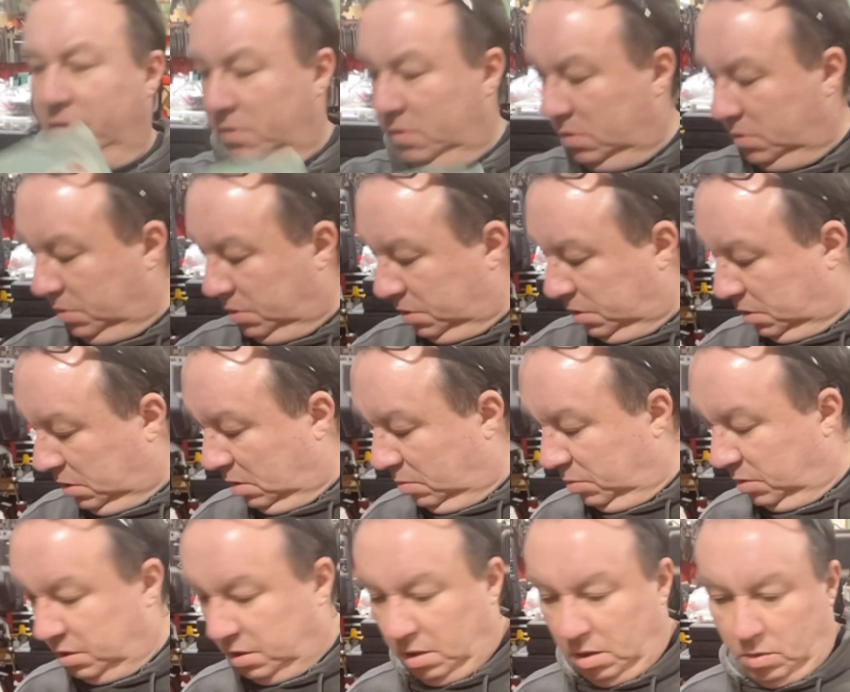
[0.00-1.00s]
those the same
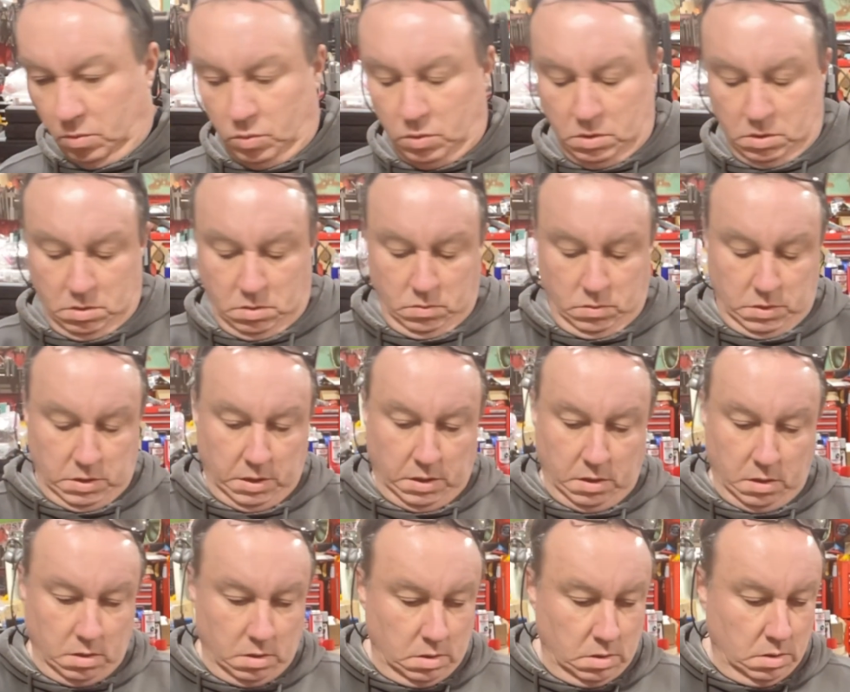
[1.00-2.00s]
as the other one, which I
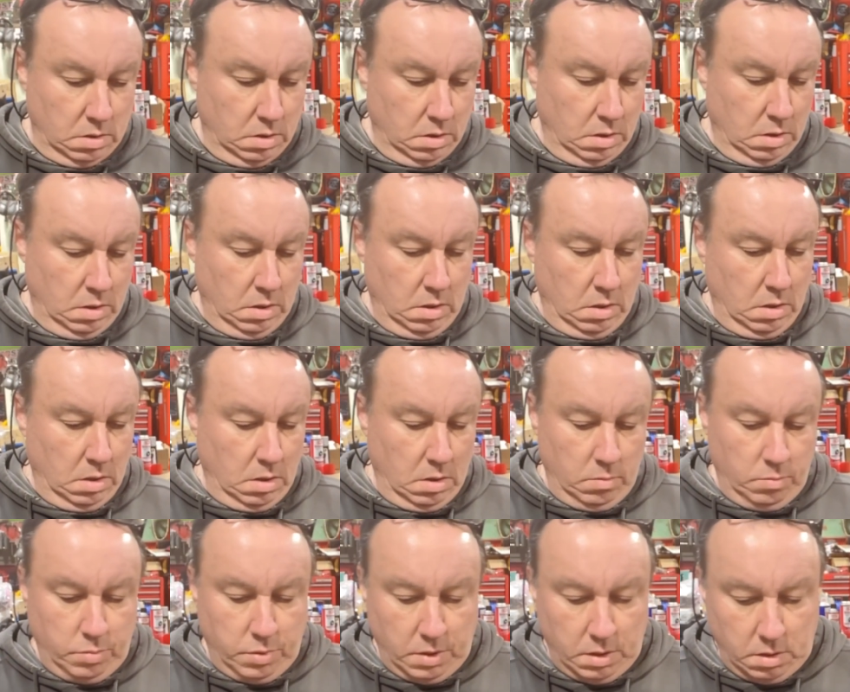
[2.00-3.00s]
got.
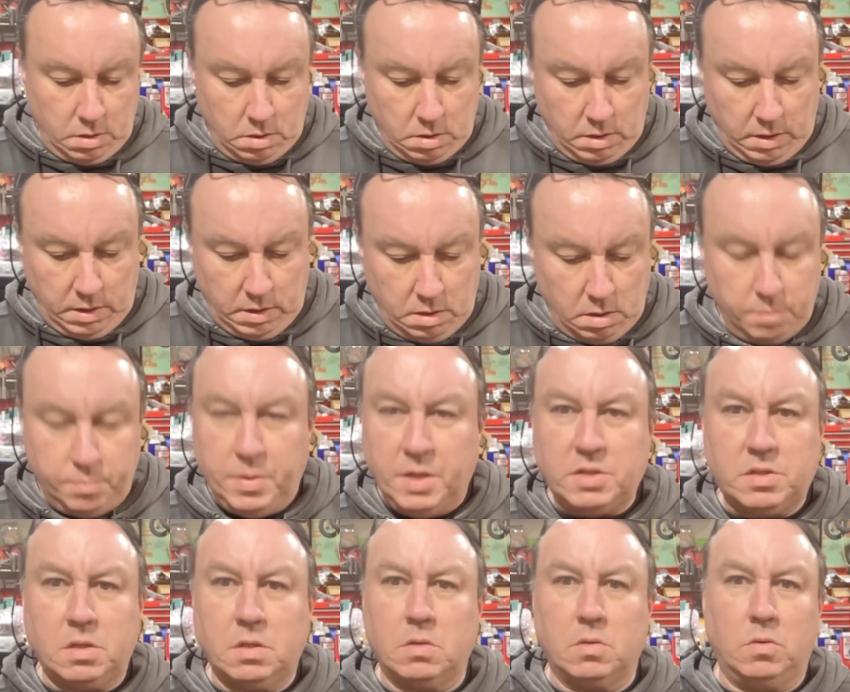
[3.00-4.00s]
But and
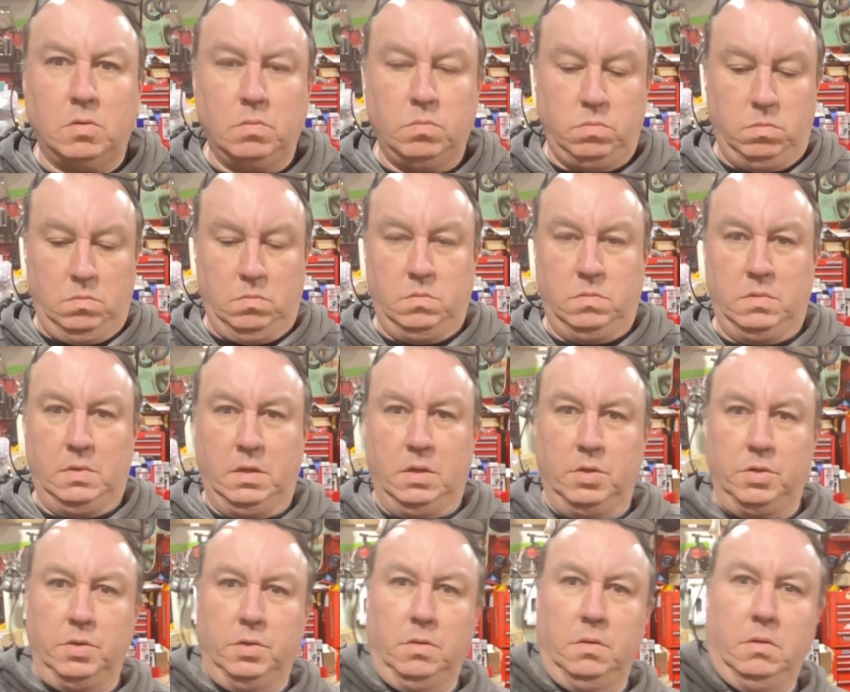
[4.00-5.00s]
basically it's a whole. I'll
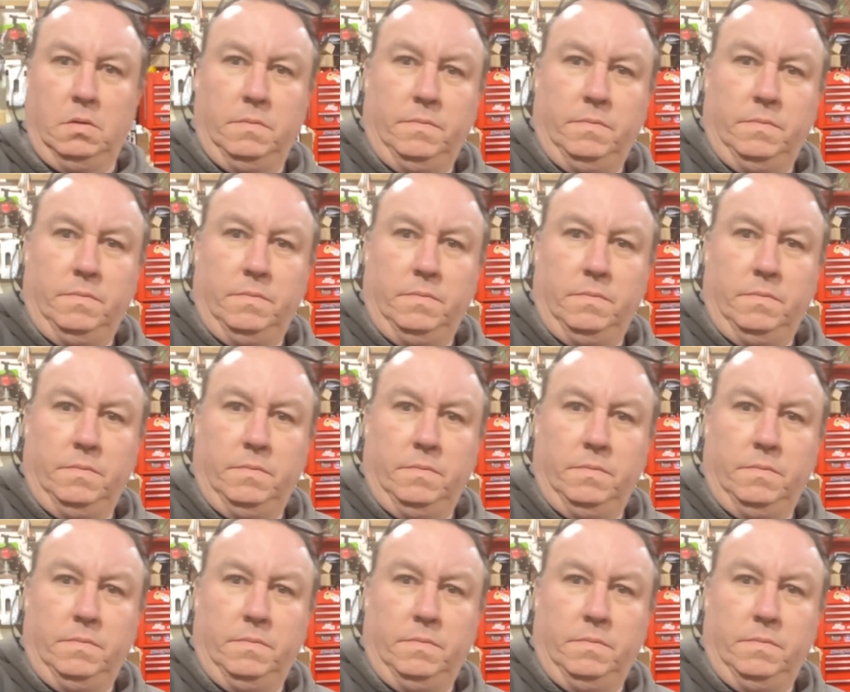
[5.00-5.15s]
show you.